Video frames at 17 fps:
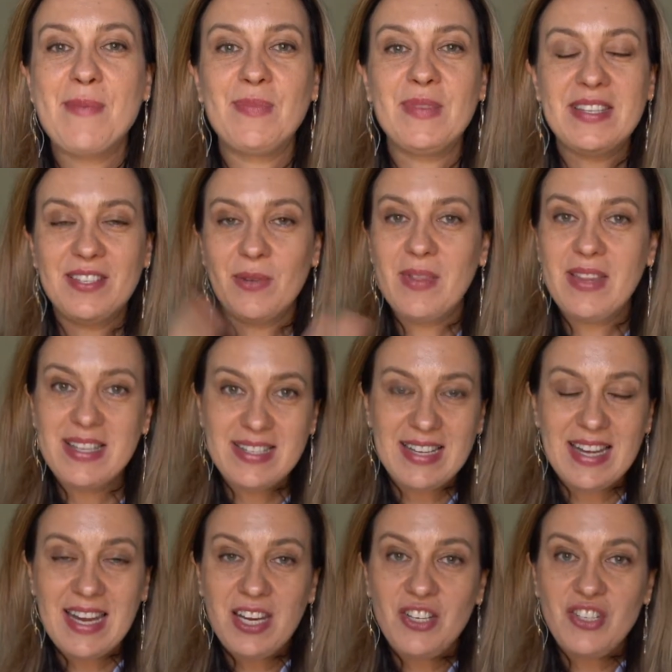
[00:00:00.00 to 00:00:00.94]
So
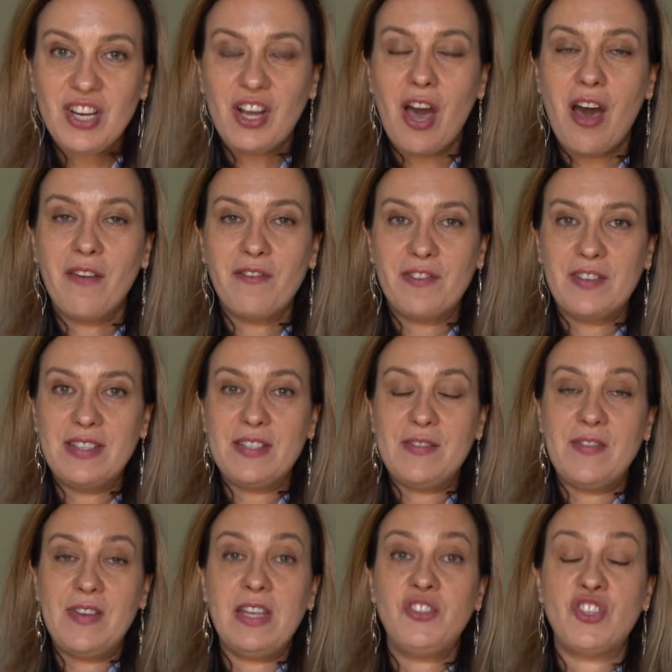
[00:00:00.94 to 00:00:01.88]
this EG conference
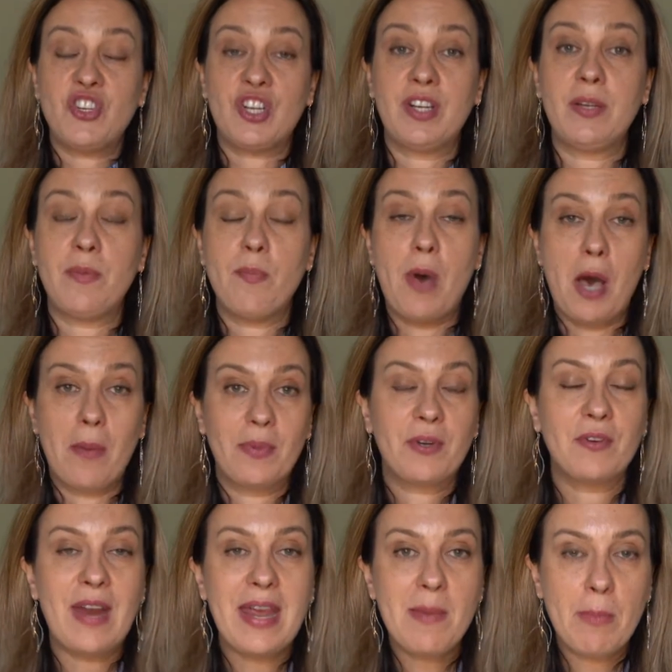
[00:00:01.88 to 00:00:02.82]
featured Bob
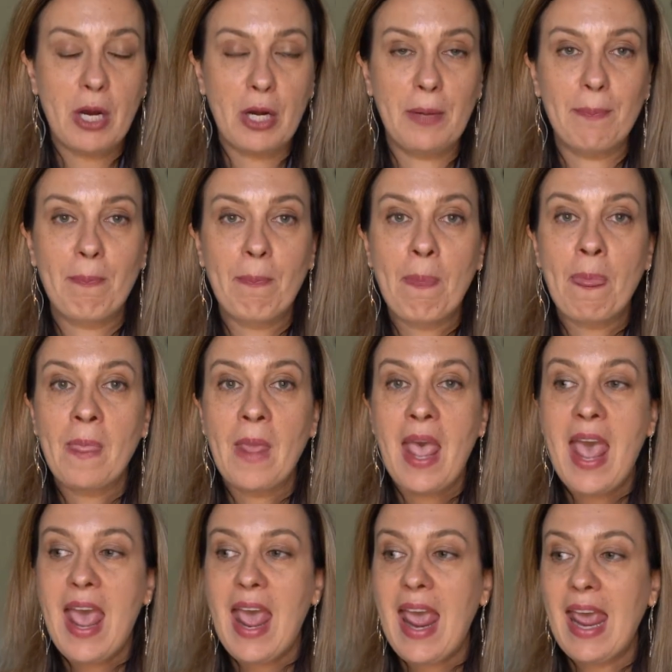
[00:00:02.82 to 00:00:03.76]
Kramer,
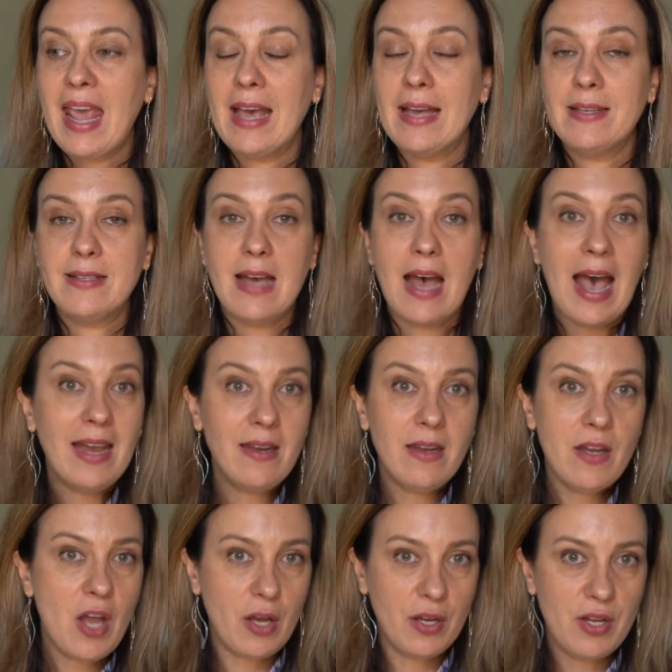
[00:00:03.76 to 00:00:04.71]
and I
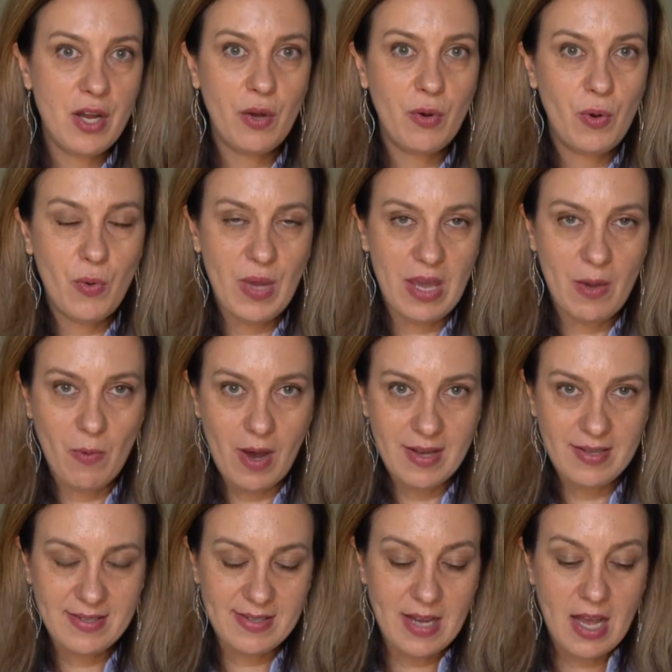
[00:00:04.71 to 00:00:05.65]
did not know who he
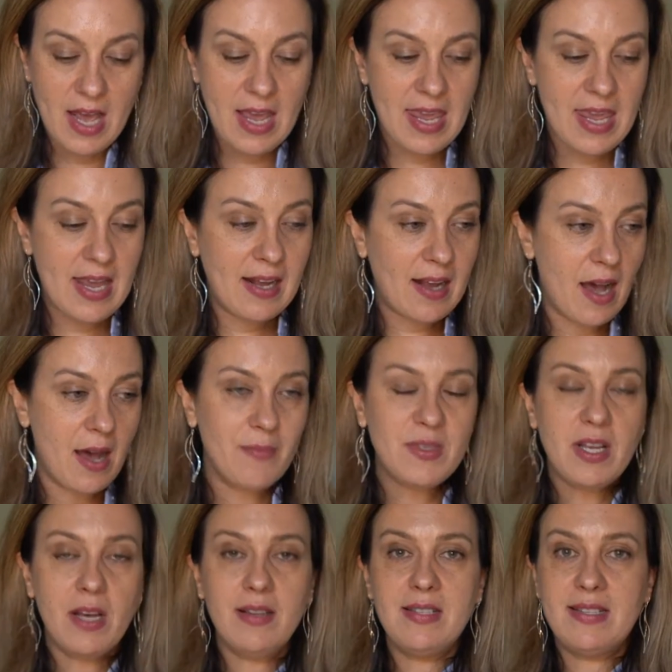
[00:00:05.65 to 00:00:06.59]
was. He
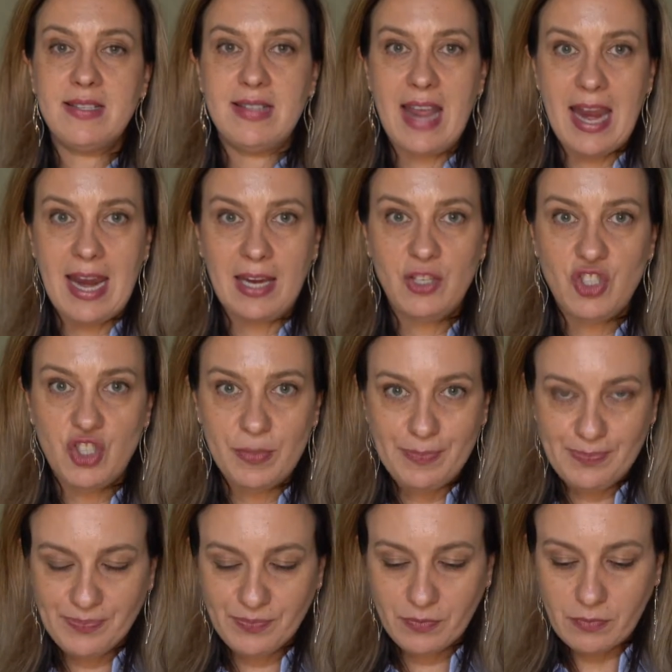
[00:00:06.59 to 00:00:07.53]
comes on stage,
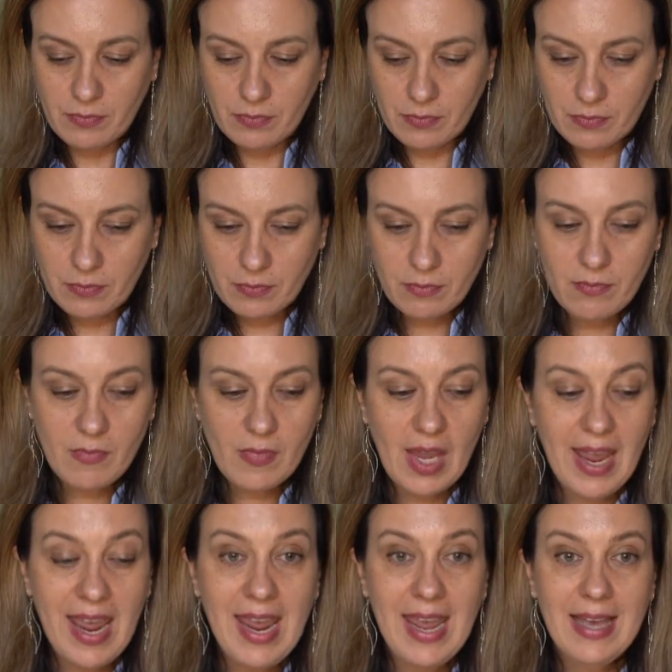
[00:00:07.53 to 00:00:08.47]

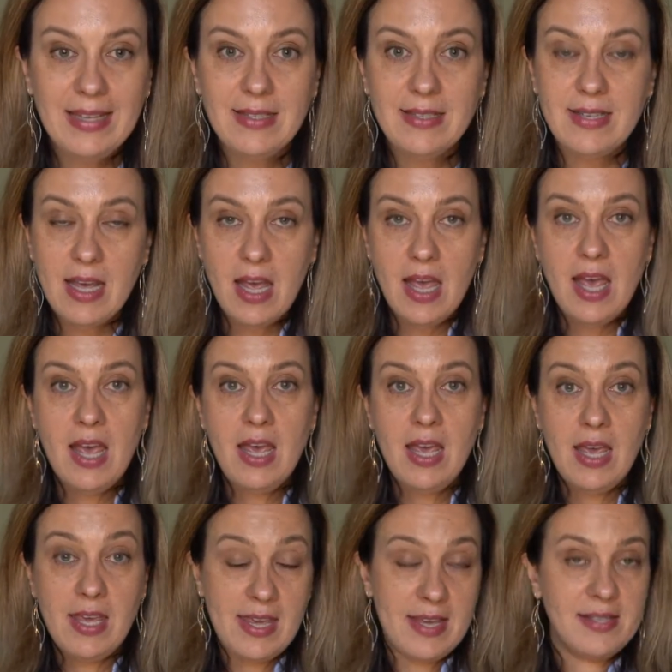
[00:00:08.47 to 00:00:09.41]
and
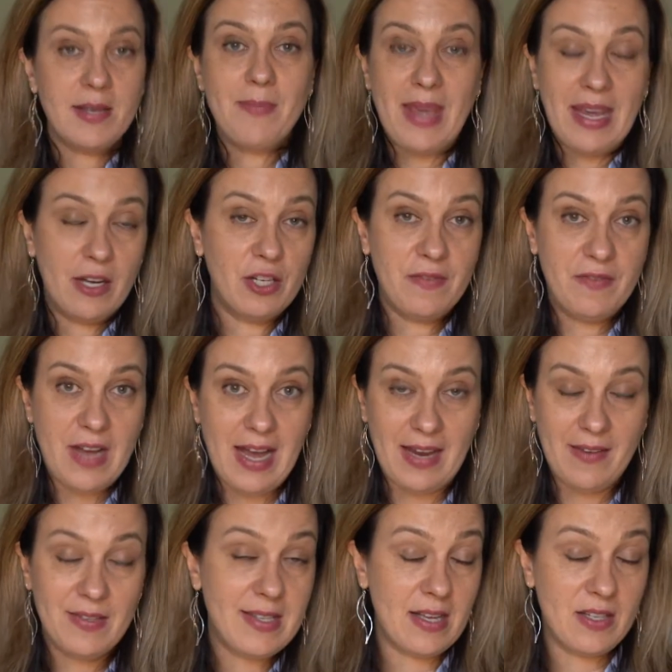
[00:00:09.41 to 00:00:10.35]
he's a maker of
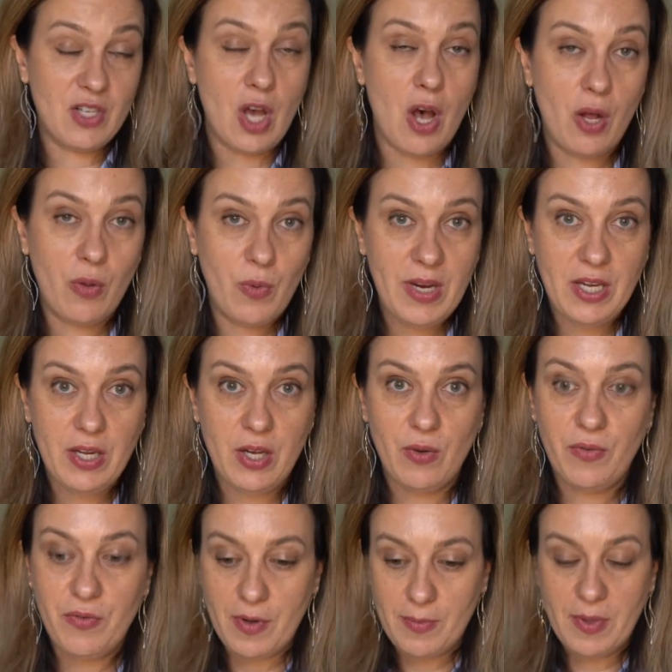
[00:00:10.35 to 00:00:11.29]
knives. That's all we
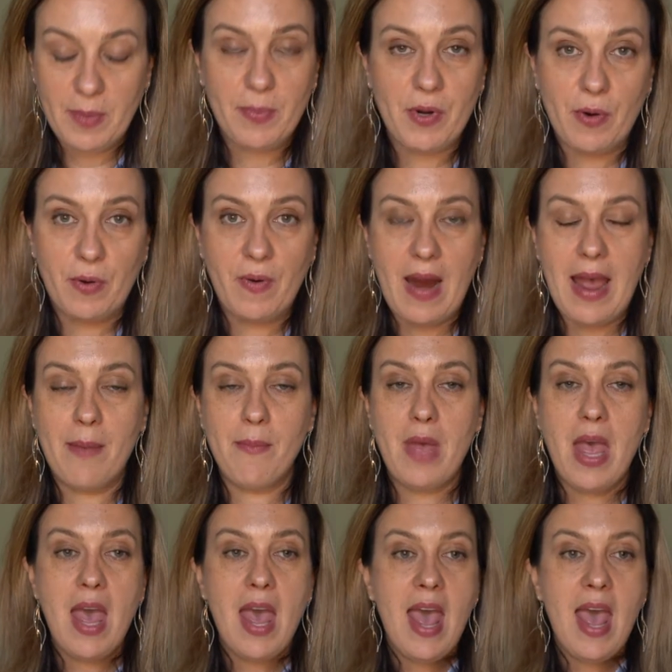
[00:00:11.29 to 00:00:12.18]
knew from the program.